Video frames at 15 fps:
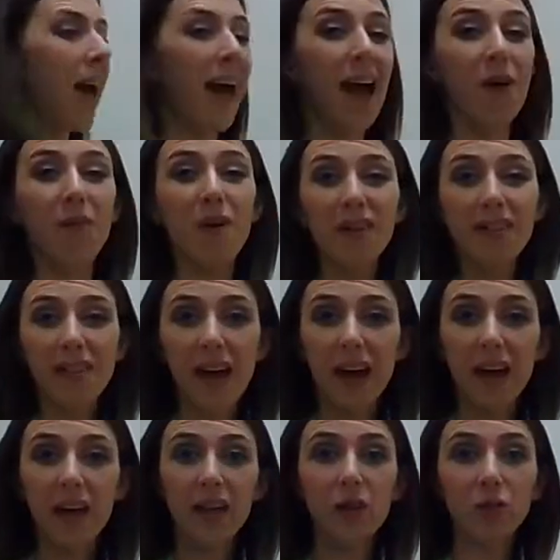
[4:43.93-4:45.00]
And with
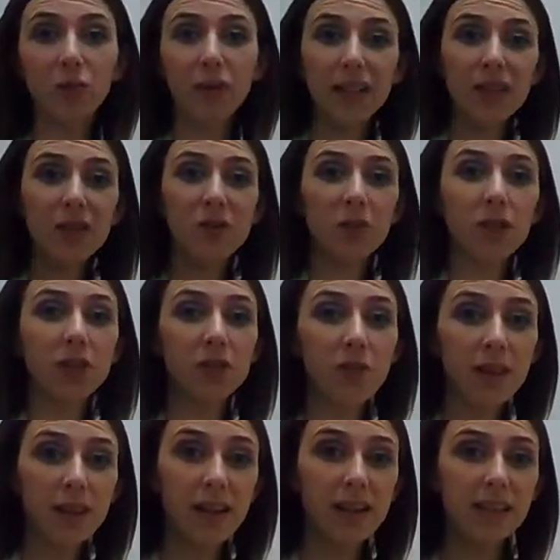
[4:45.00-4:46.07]
that, the reason we're
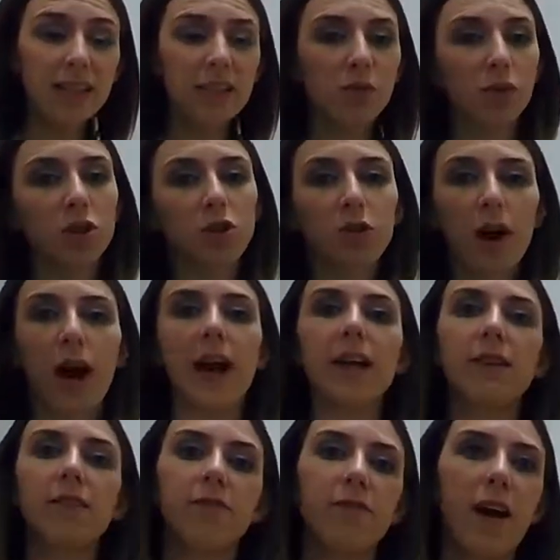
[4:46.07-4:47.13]
doing this is we're trying
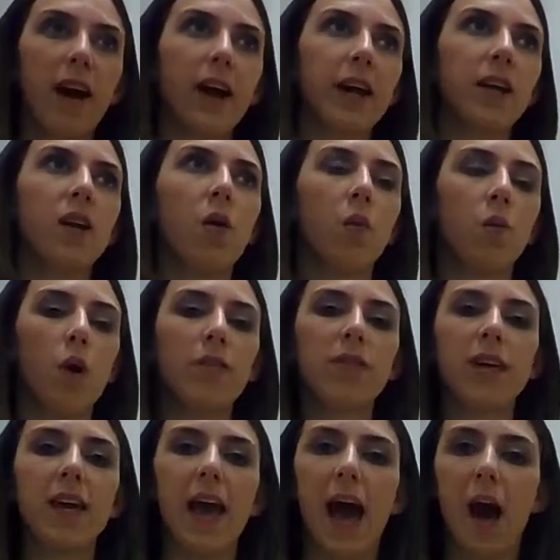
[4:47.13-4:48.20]
to find what
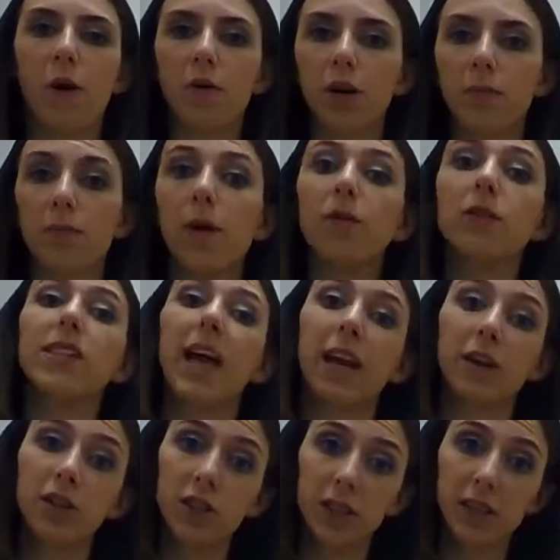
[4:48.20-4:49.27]
the outermost
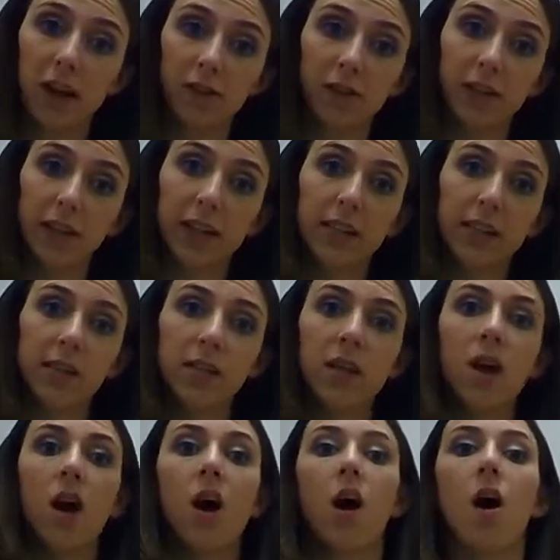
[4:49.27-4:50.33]
energy level is,
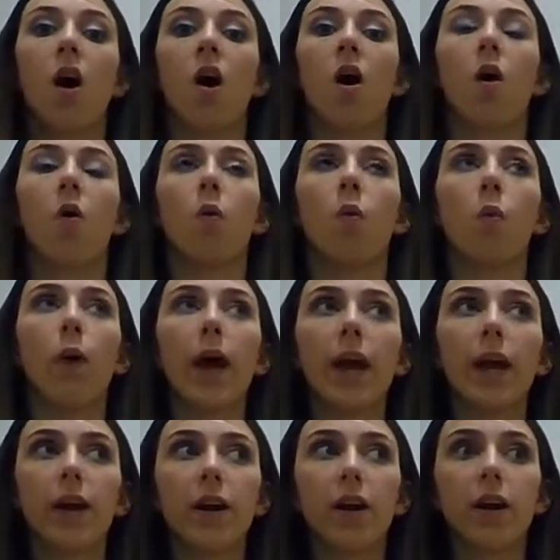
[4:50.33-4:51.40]

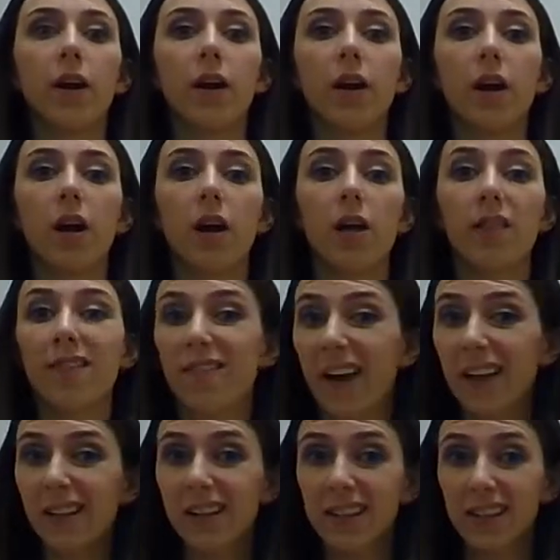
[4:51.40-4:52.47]
where the
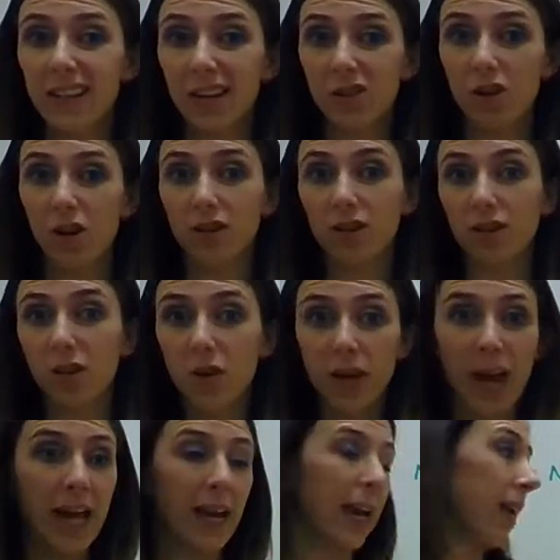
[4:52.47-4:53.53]
valence electrons are
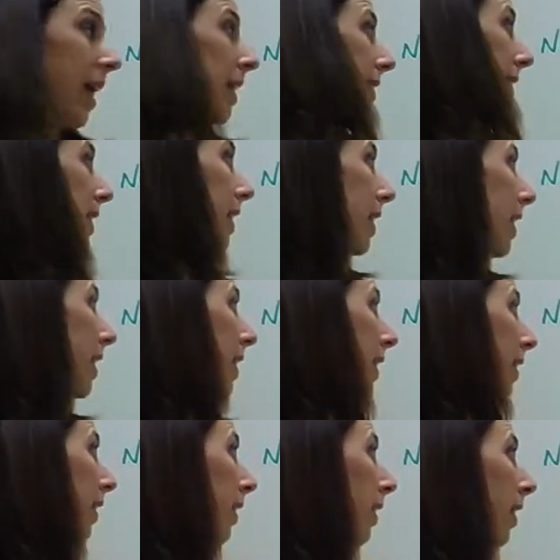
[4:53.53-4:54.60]
located. Is it
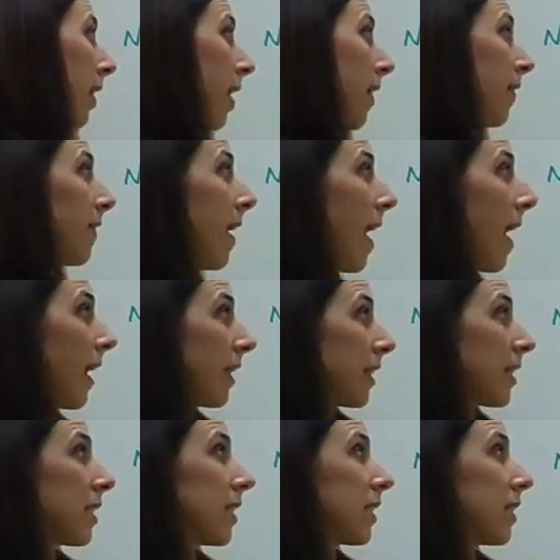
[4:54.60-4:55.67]
in the
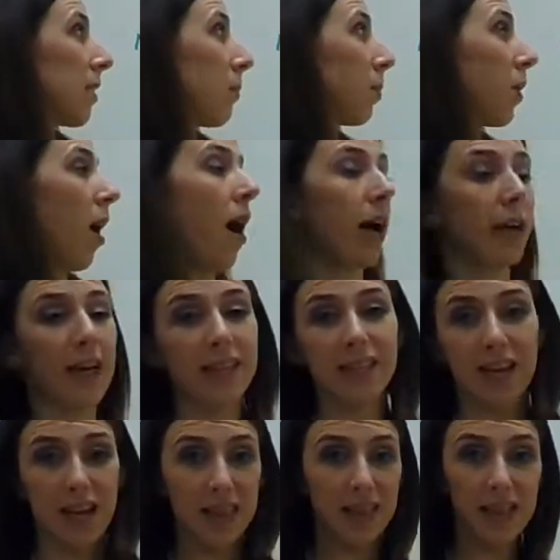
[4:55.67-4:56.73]
S block? Is
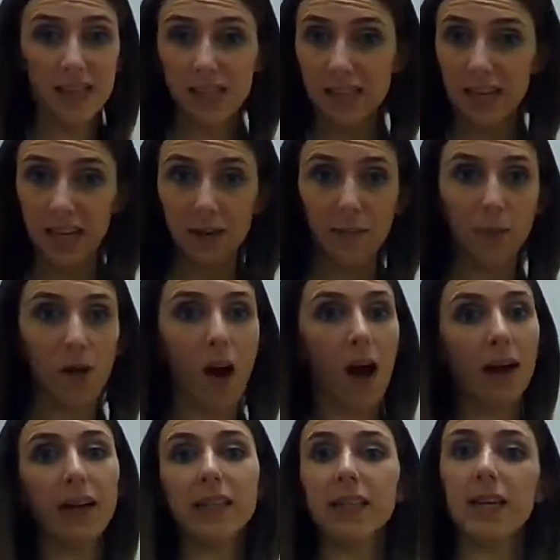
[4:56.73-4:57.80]
it in the D
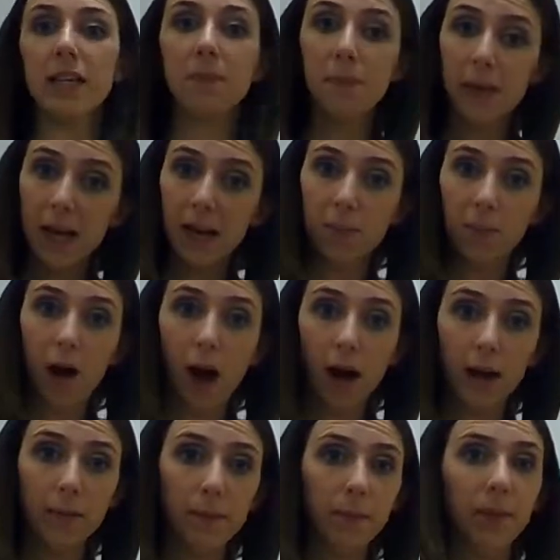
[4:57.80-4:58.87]
block? Is it in the P block?